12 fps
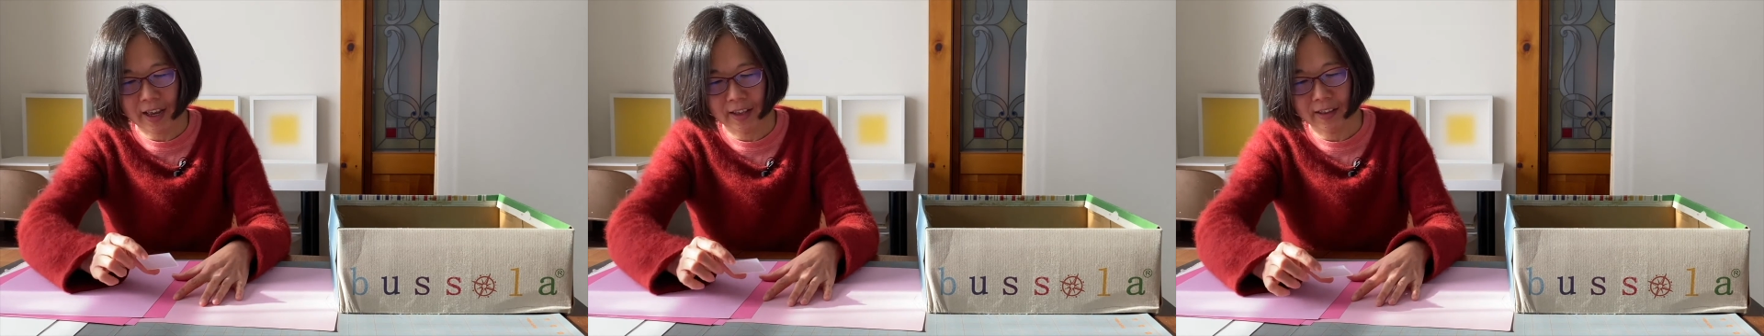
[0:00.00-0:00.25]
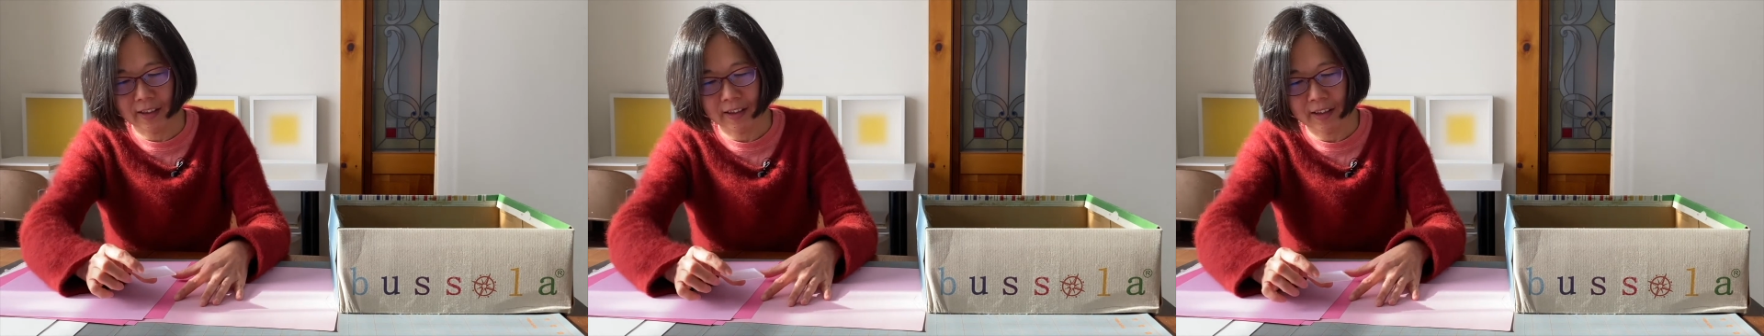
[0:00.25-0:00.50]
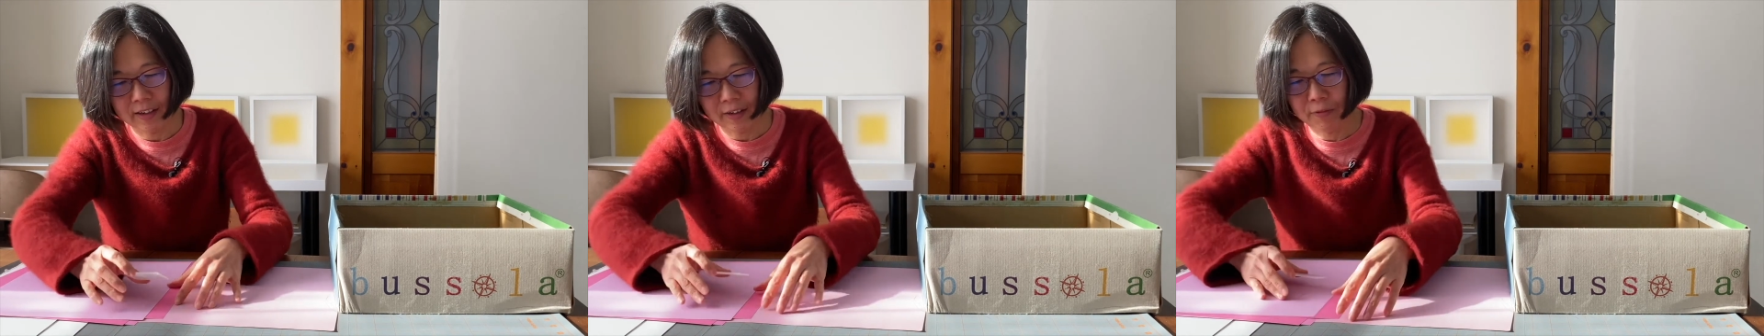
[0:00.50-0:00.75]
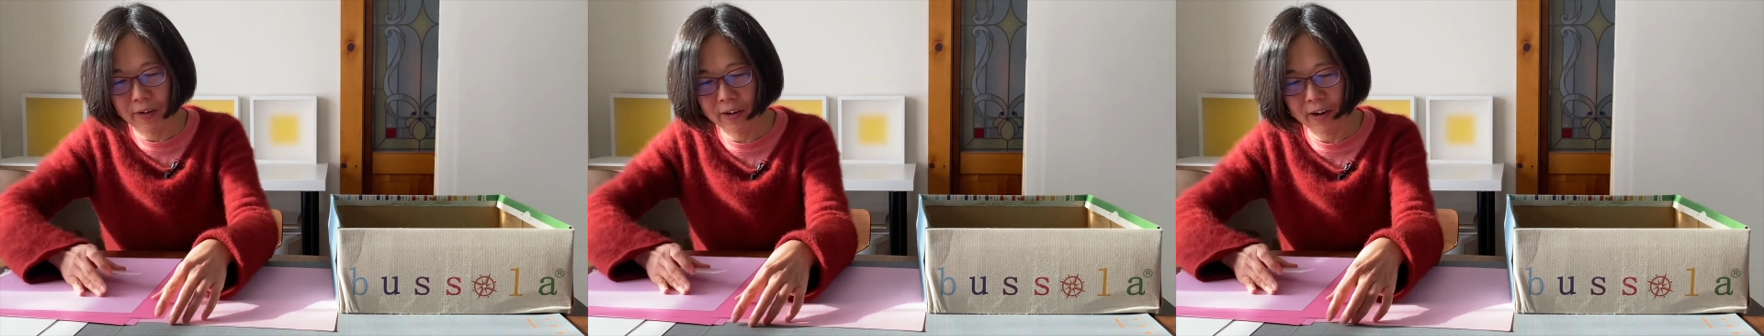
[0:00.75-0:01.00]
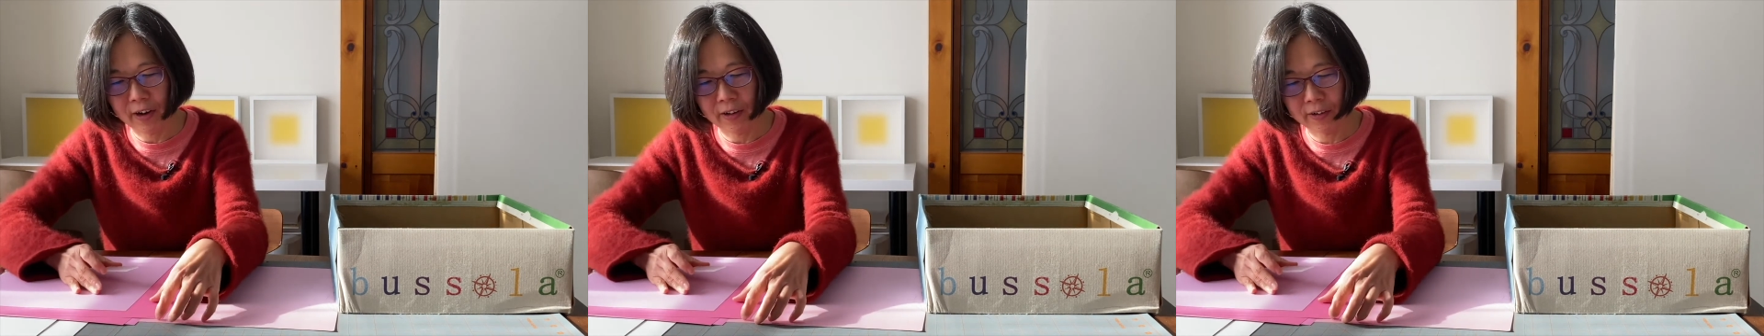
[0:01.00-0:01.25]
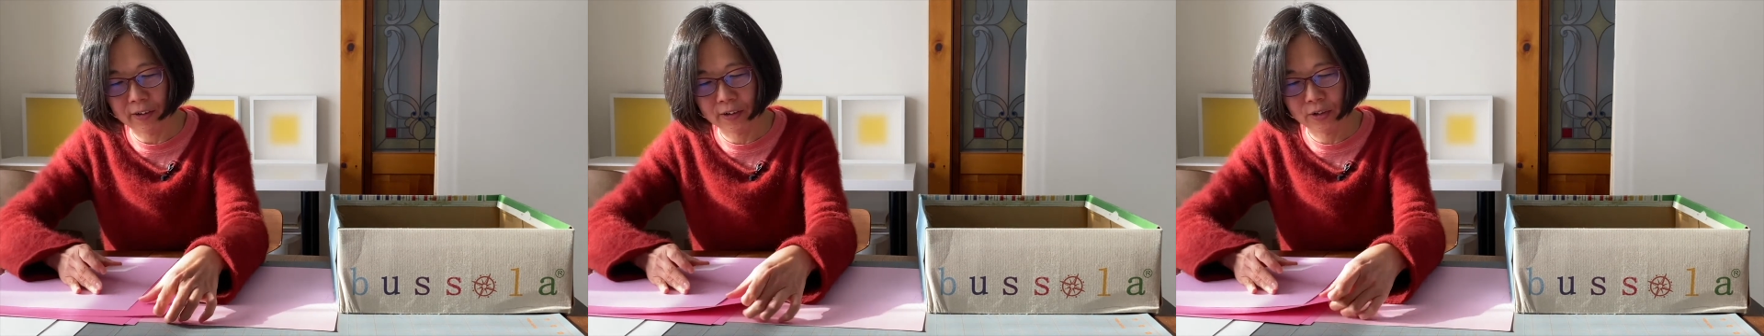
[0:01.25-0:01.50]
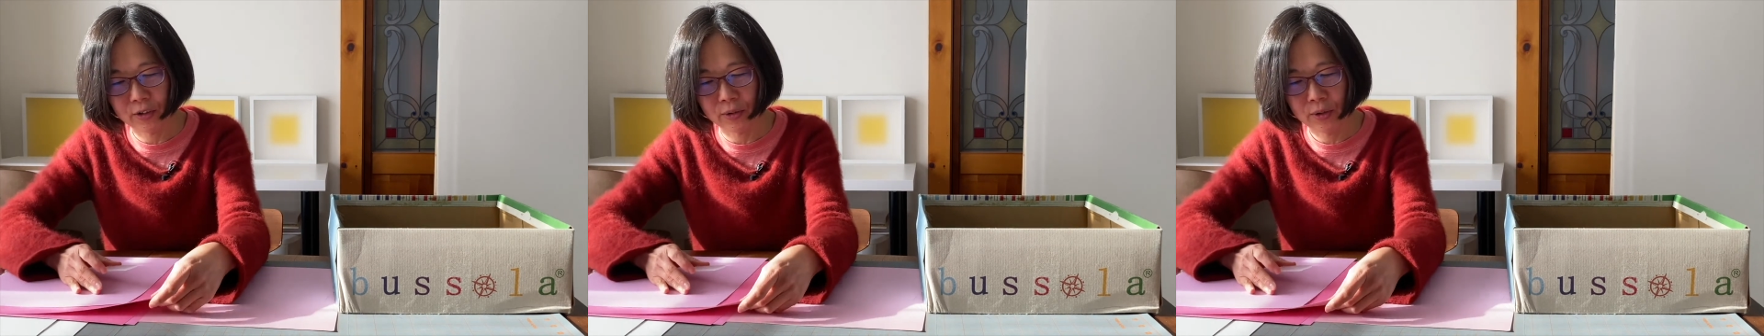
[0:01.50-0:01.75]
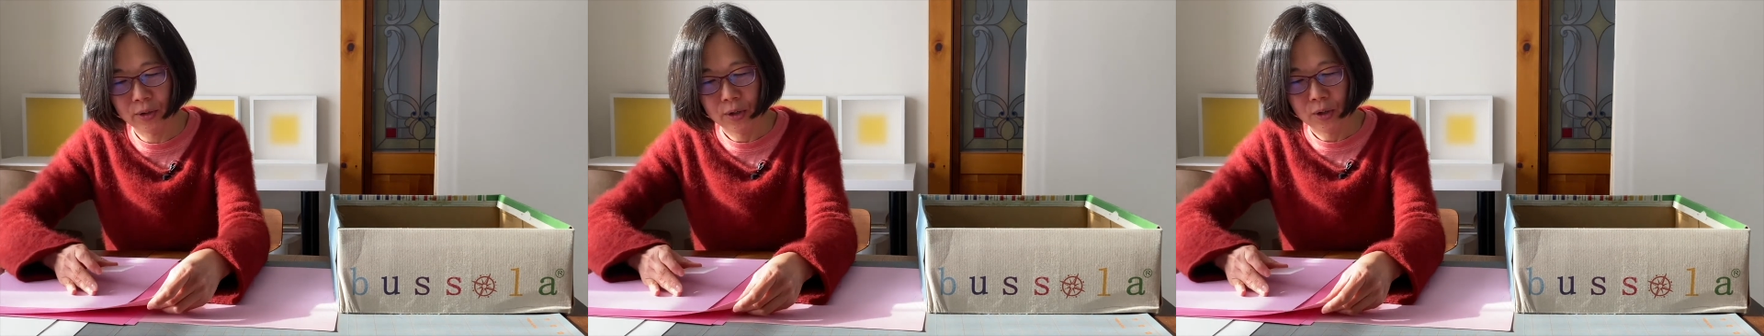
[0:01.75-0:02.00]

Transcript: and a different color to